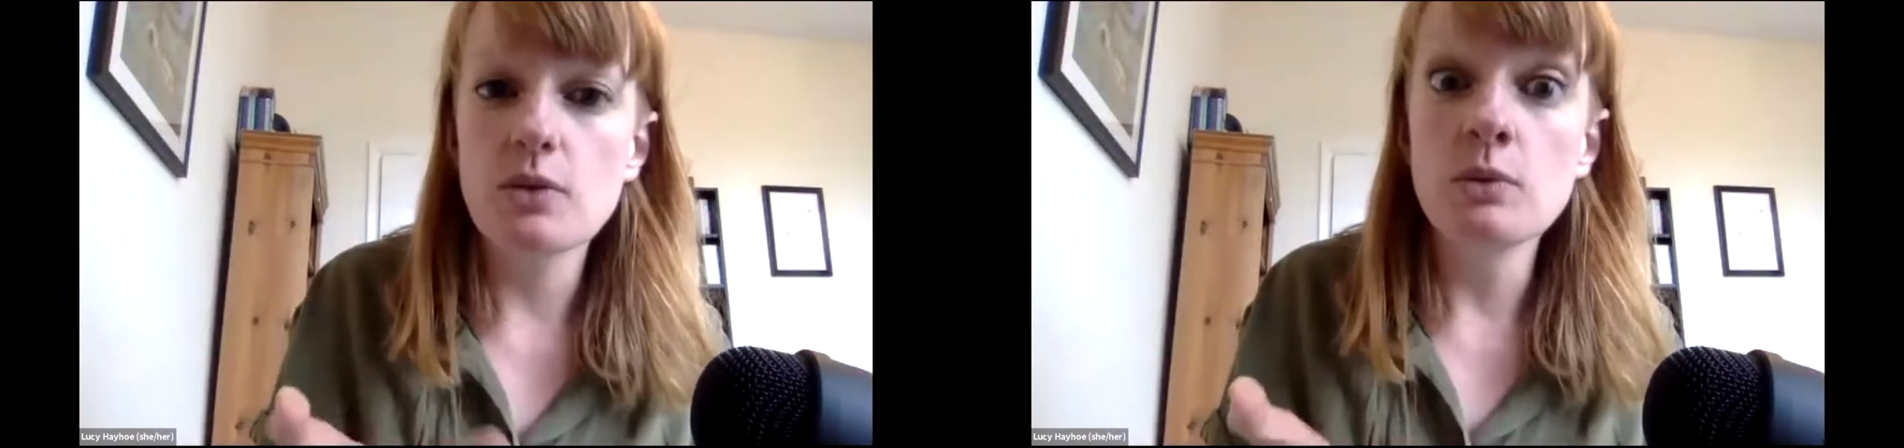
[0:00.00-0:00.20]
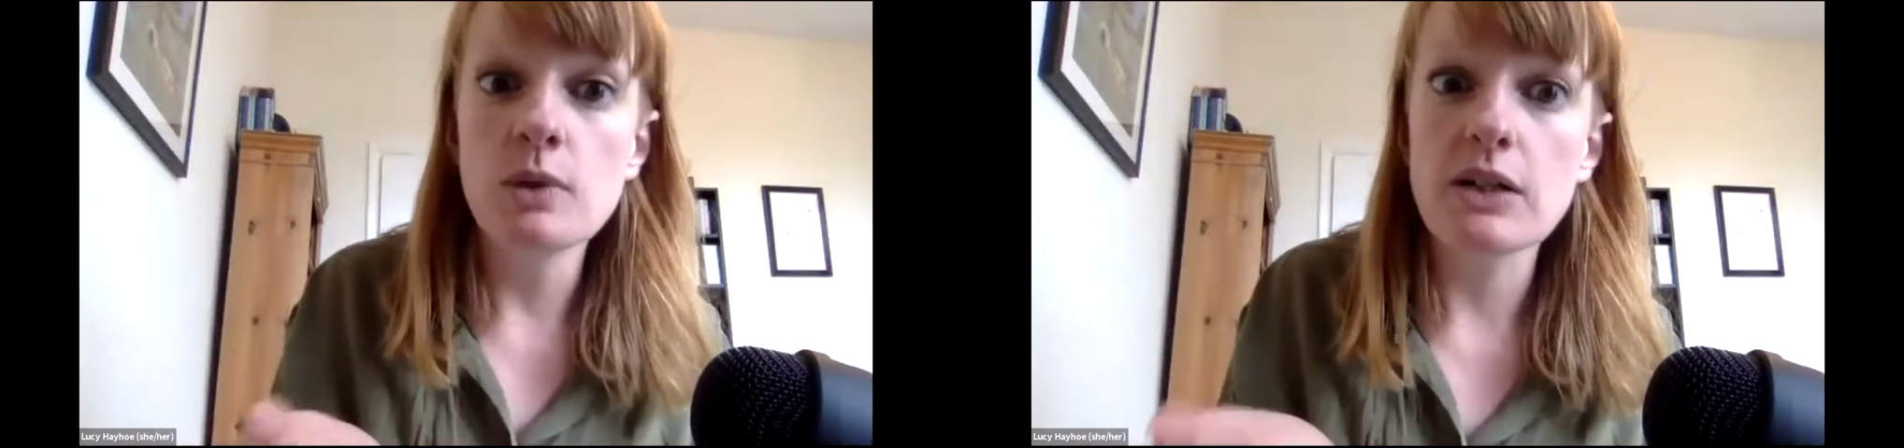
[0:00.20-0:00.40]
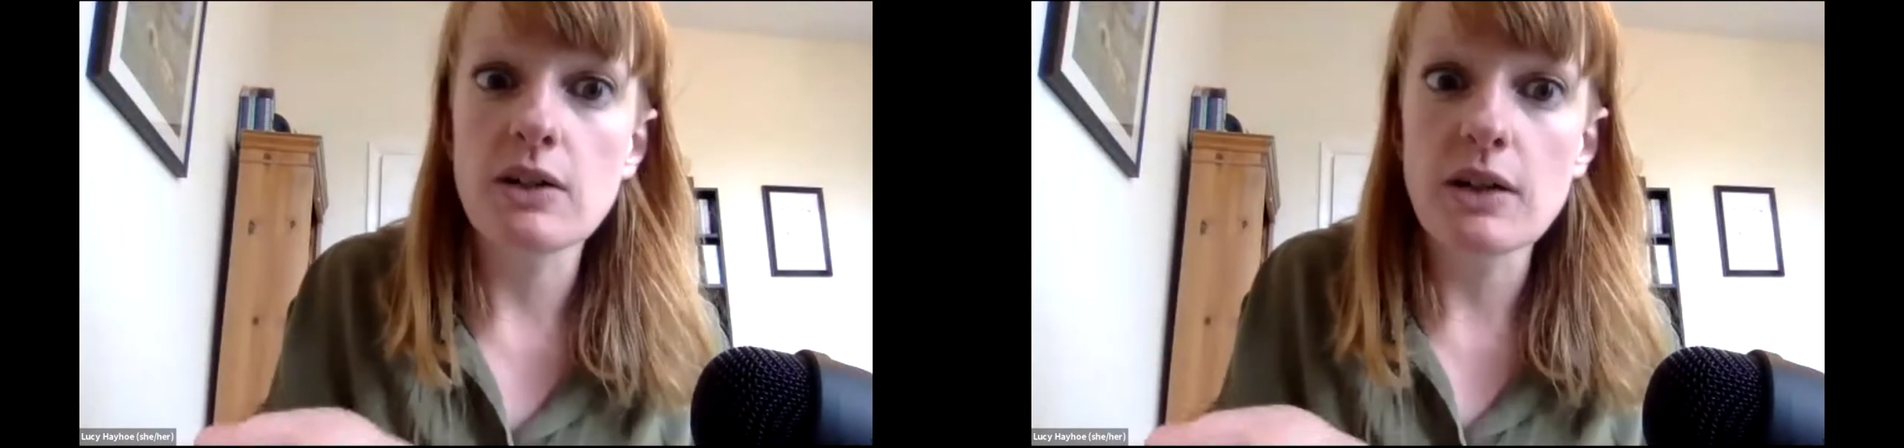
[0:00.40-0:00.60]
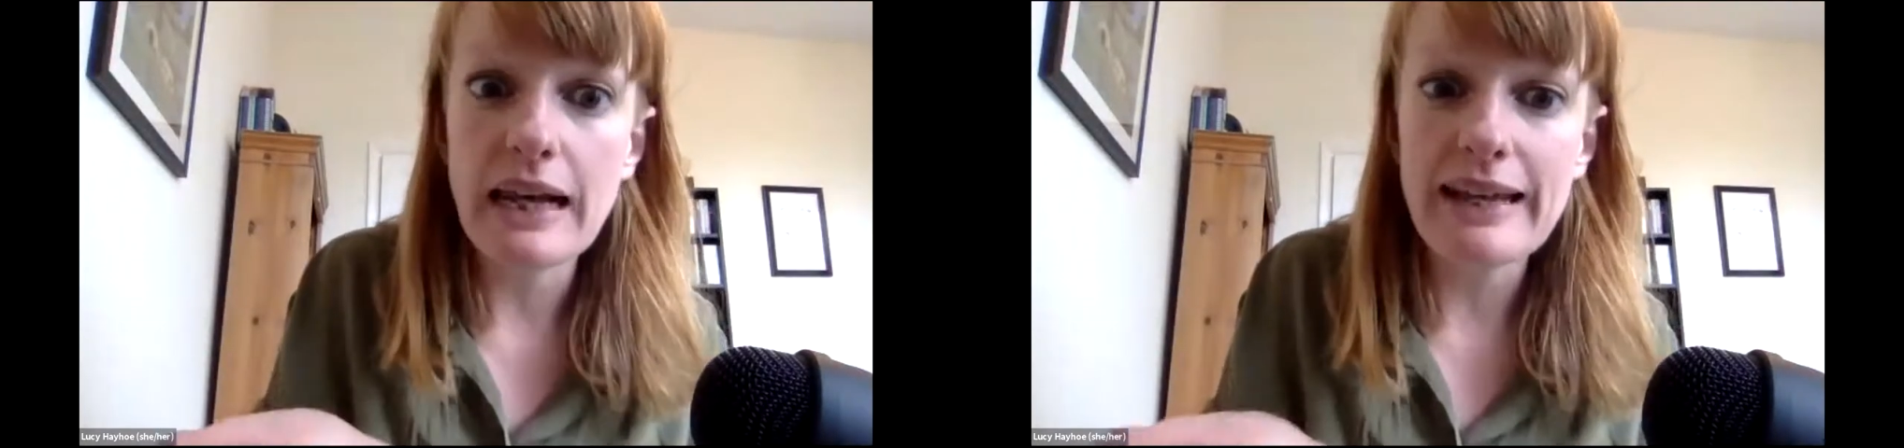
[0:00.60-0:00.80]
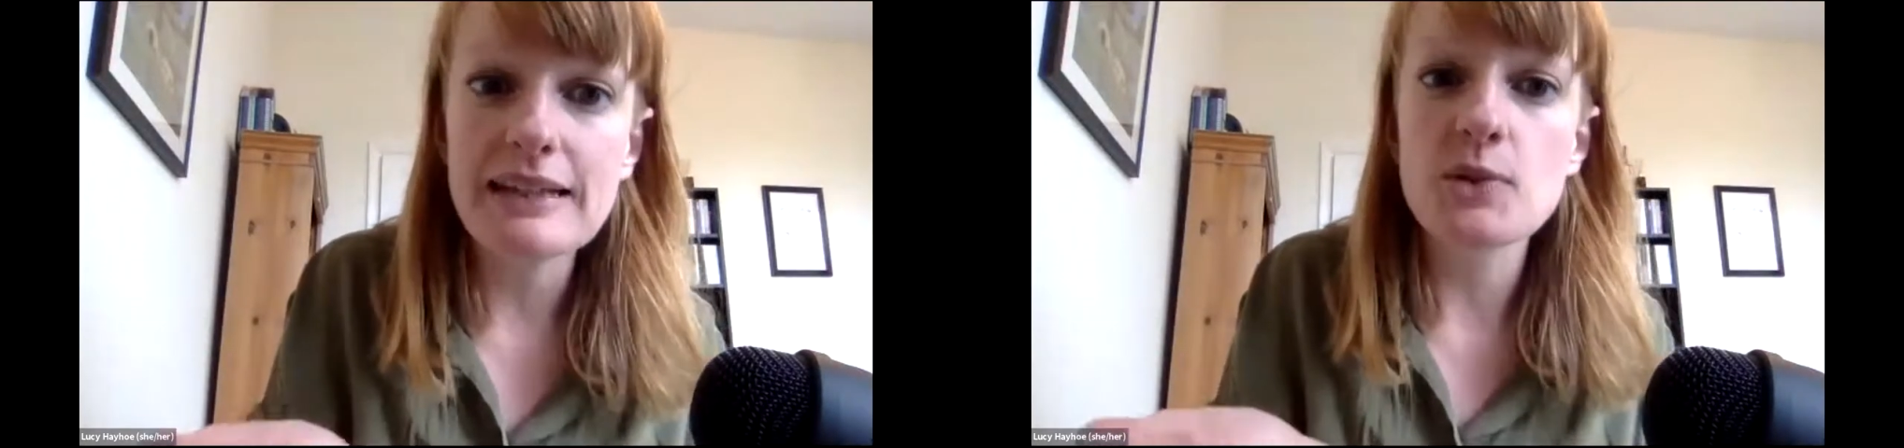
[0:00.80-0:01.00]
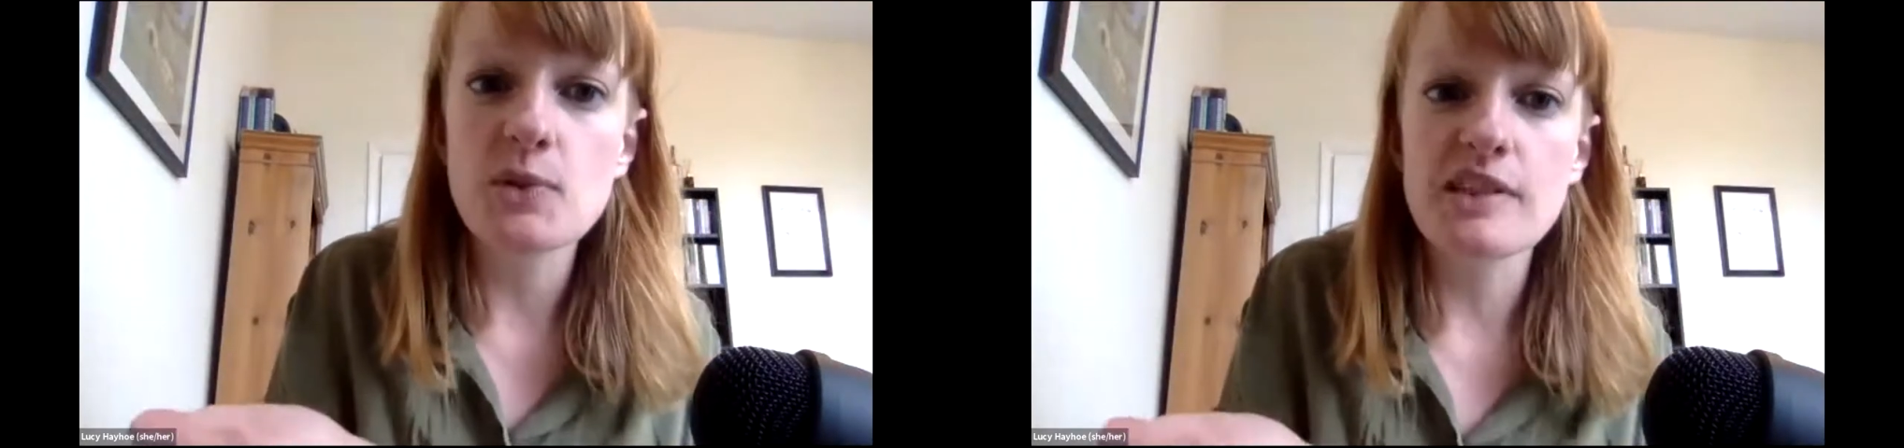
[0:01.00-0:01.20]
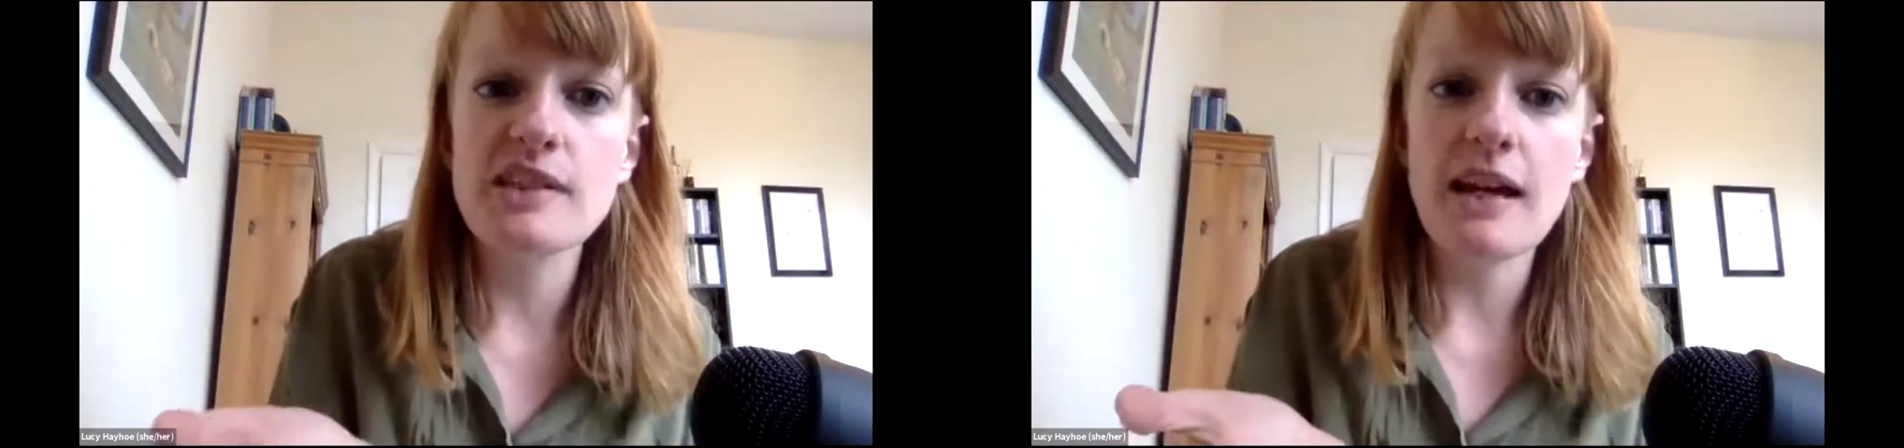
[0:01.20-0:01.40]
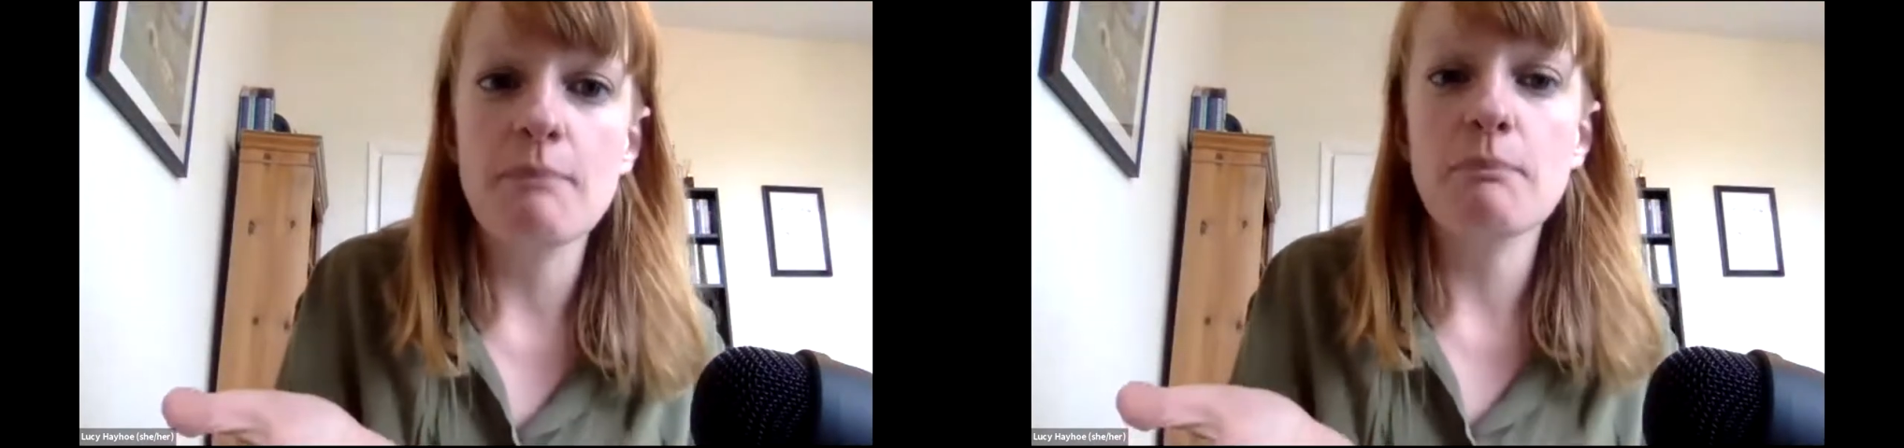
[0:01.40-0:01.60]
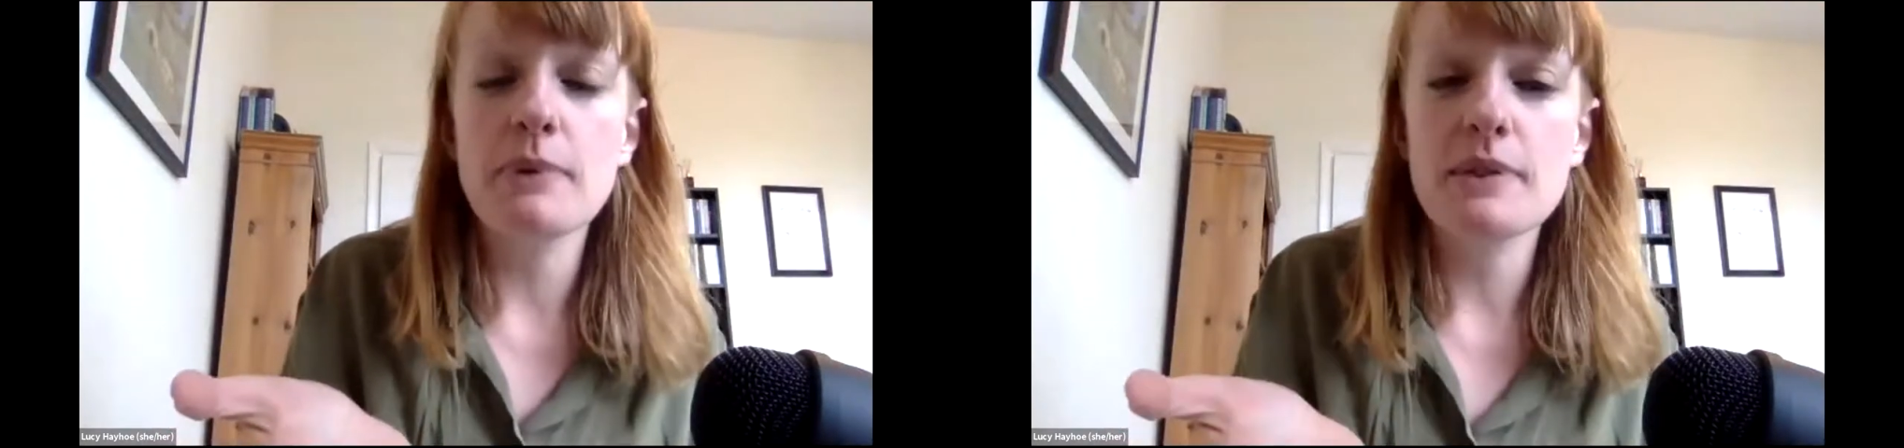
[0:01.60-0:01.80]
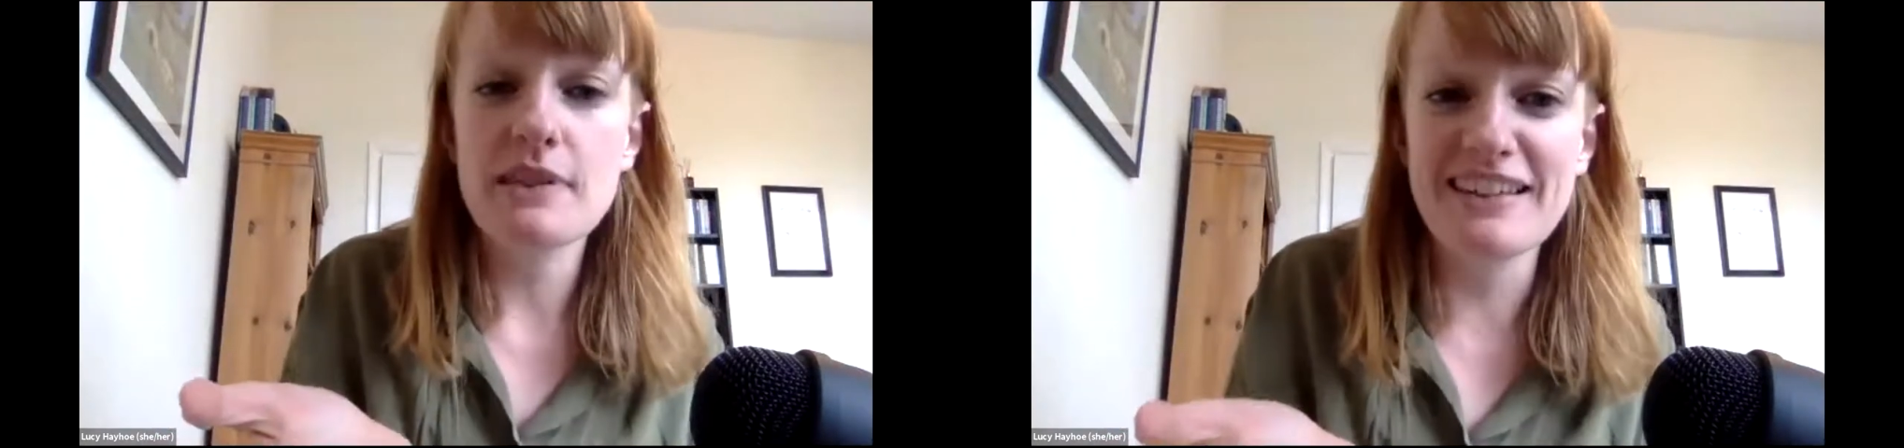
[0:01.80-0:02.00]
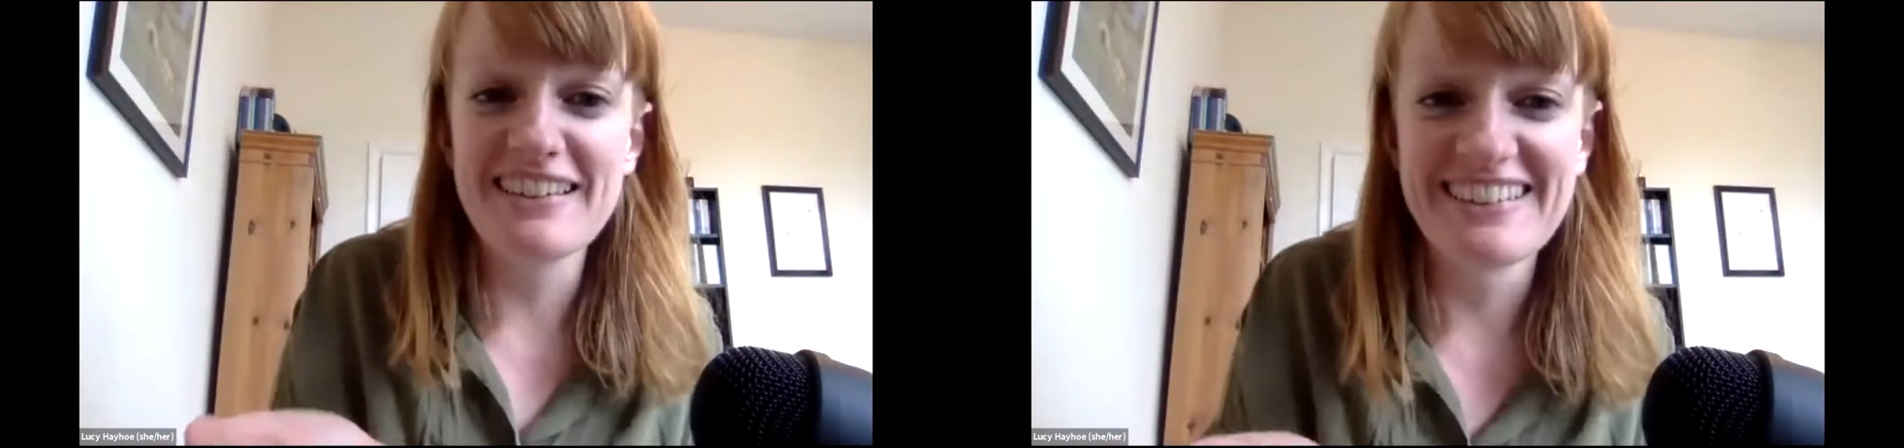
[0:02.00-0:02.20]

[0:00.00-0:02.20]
oh, I've got to collect all the stamps